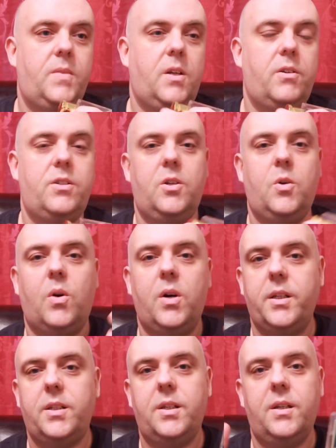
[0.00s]
Nice
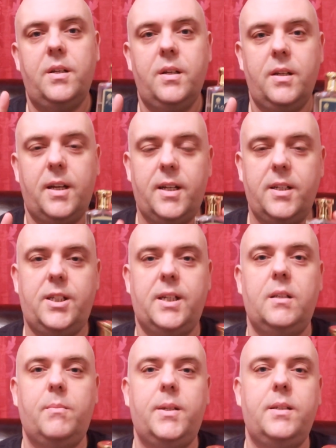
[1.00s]
quiet
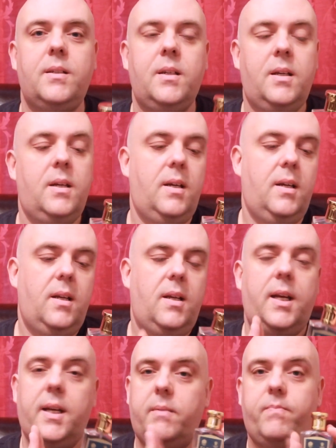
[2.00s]
gentleman,
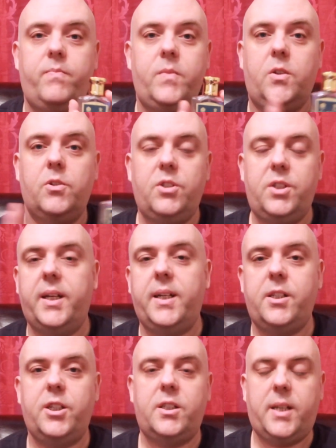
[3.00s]
good
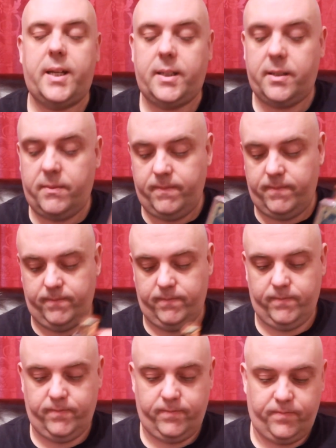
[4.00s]
signature scent.
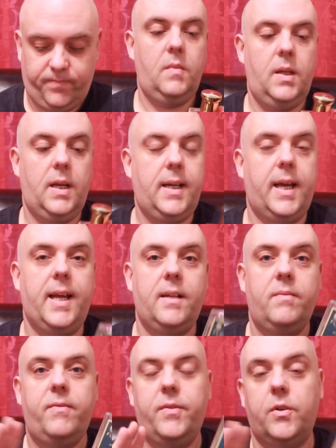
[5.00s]
And
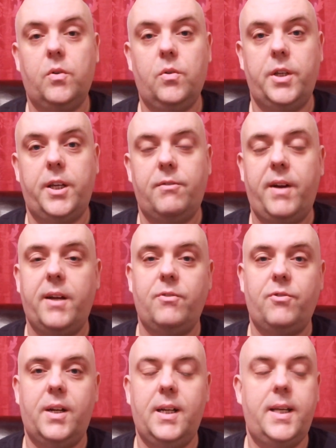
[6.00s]
again, for all year
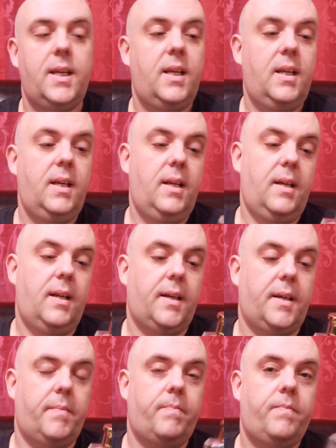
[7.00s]
round really.
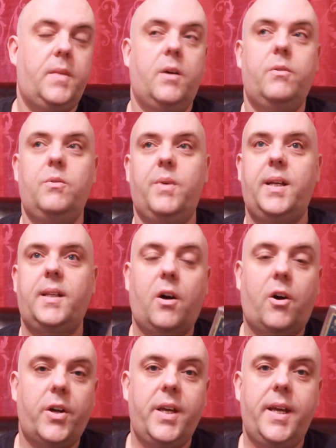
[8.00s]
I wouldn't wear in the
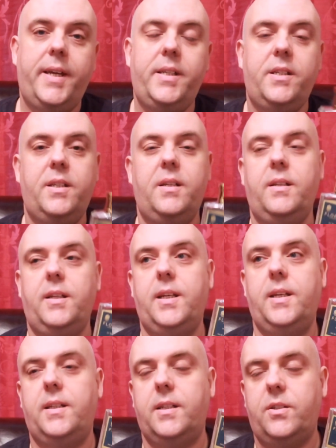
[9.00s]
high heat.
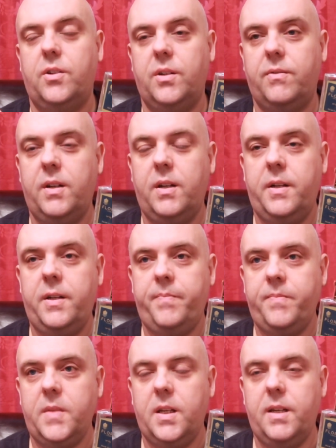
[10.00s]
The sort of,
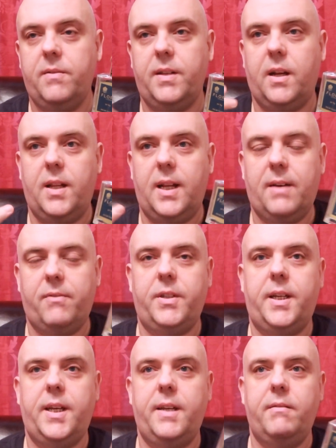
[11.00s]
even though the
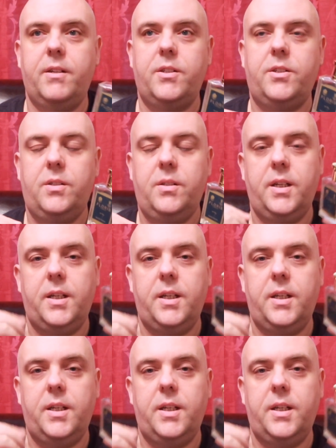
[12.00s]
lavender here is